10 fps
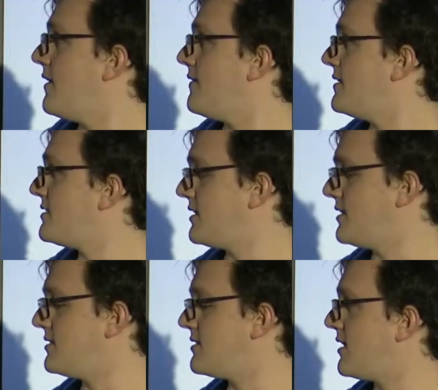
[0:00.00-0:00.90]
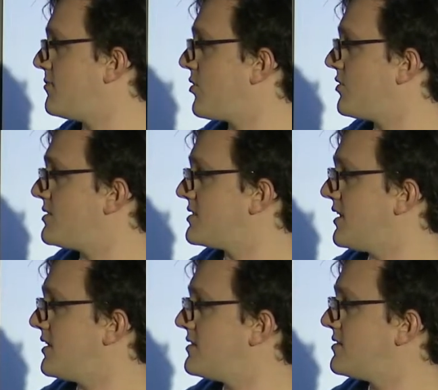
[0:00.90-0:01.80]
This is a broken
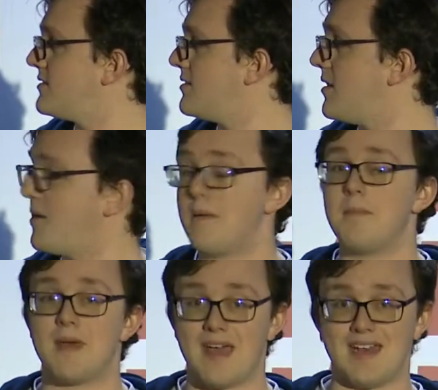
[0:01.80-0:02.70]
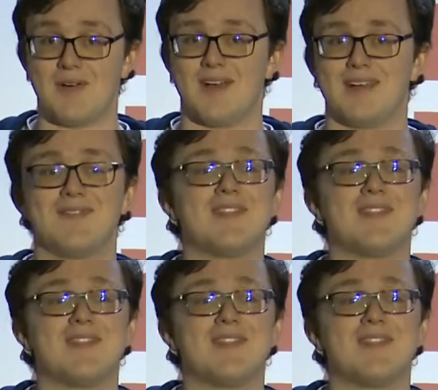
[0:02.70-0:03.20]
slide. But anyway,